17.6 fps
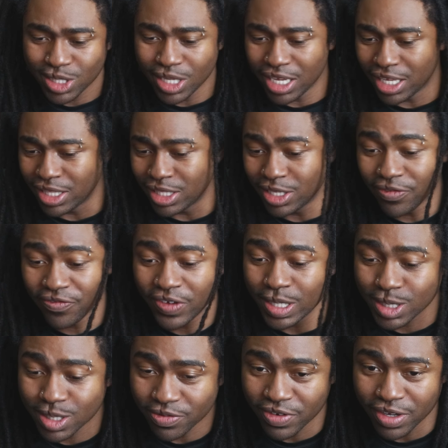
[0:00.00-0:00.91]
in
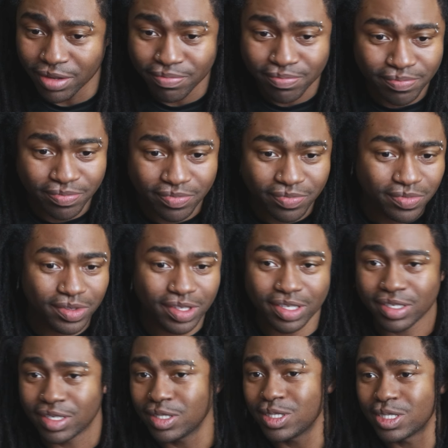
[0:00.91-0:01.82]
defense of him.
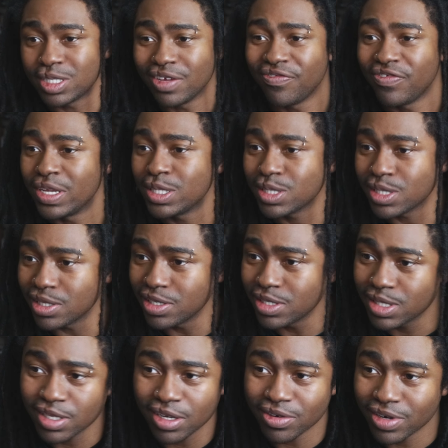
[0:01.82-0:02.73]
This is
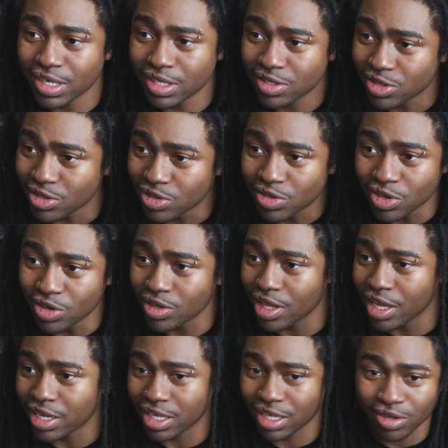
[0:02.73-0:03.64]
defenseless. All right, dude, you're
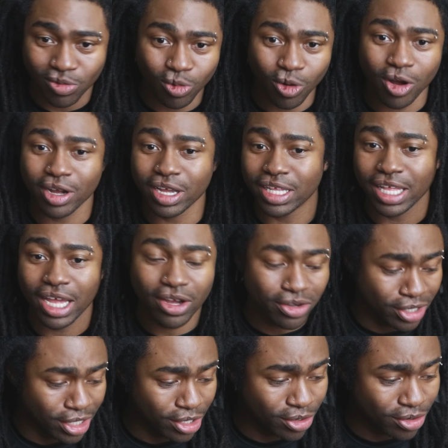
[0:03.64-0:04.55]
like walking
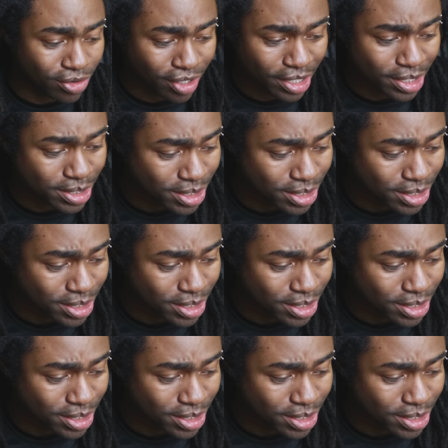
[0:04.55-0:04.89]
out here like